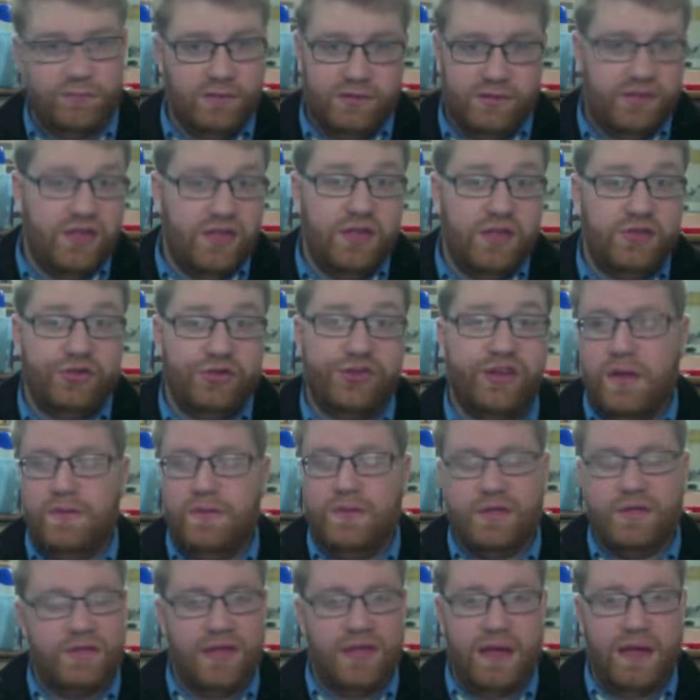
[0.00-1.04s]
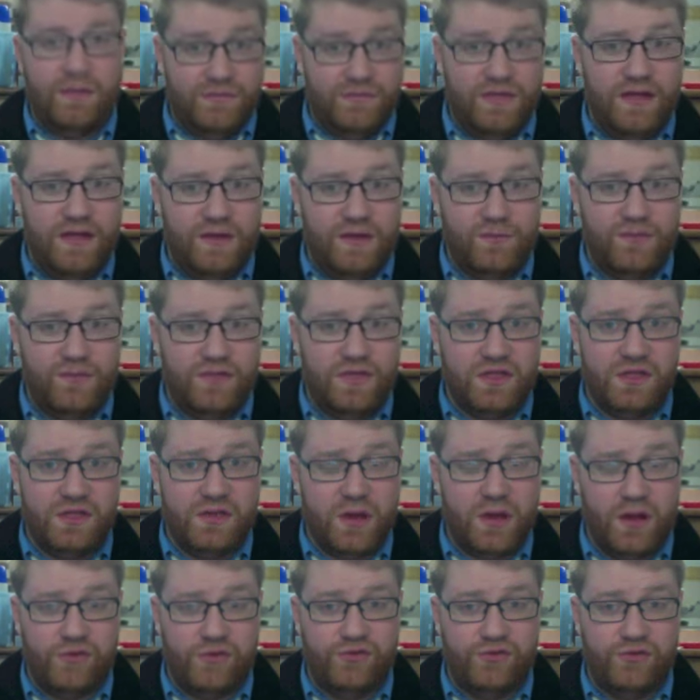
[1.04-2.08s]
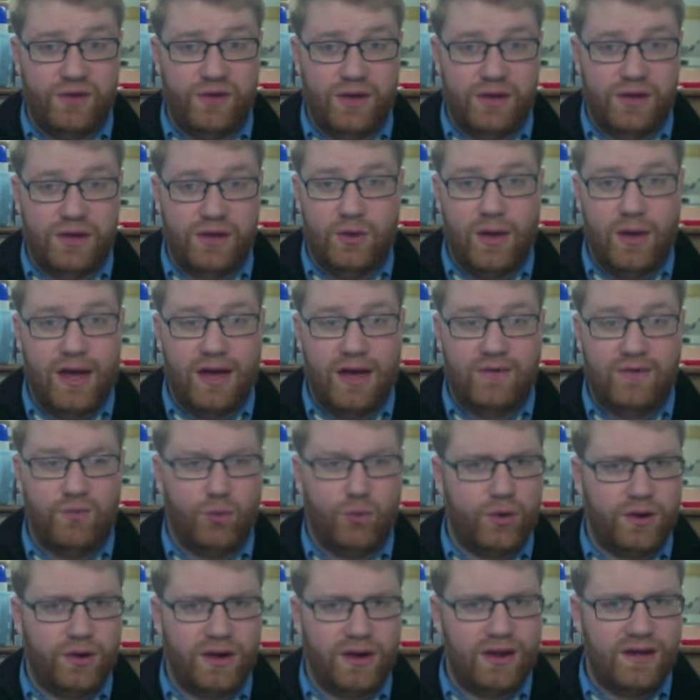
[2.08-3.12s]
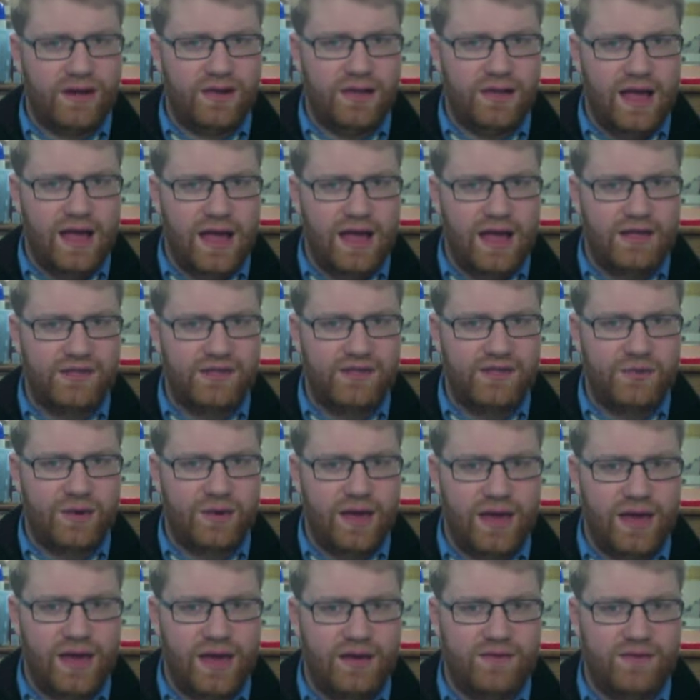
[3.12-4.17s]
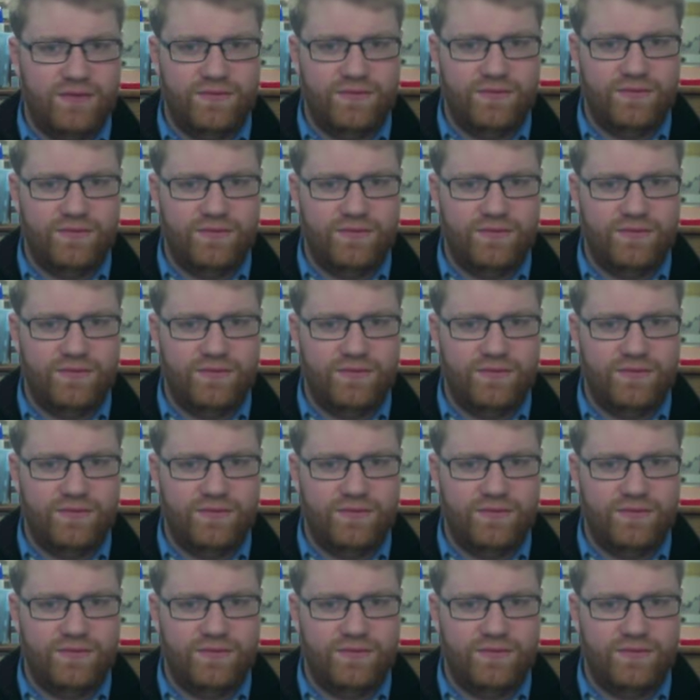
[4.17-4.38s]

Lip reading: Synergy. The same thing with this country. You have working class, you have